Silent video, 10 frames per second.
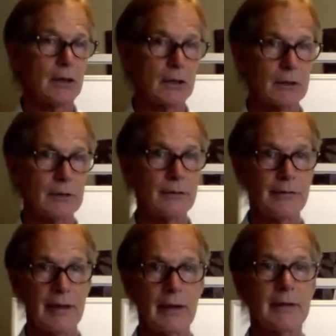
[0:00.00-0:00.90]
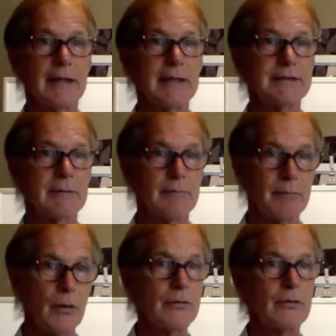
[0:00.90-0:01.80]
Glutathione is in
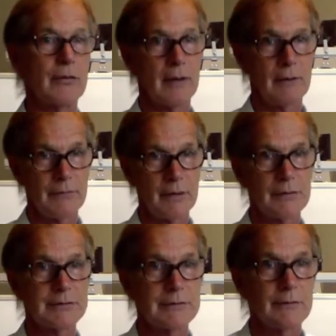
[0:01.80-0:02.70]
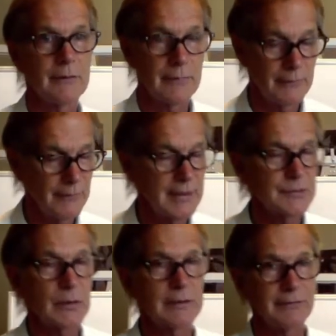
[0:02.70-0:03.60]
both of those, the
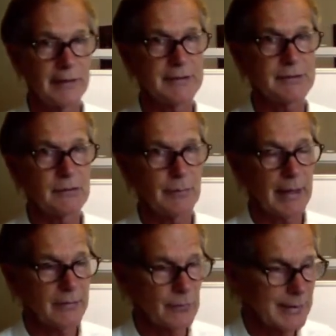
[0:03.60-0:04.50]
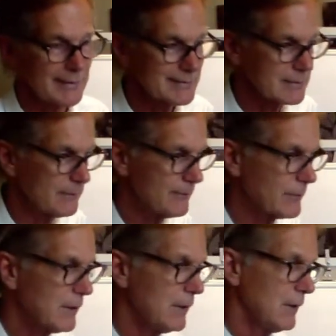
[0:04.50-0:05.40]
phase 1 and phase 2 pathways.
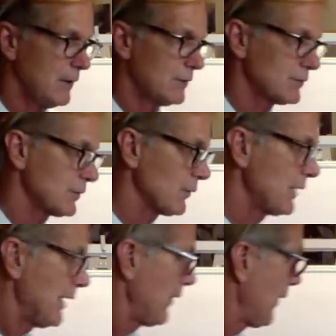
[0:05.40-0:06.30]
So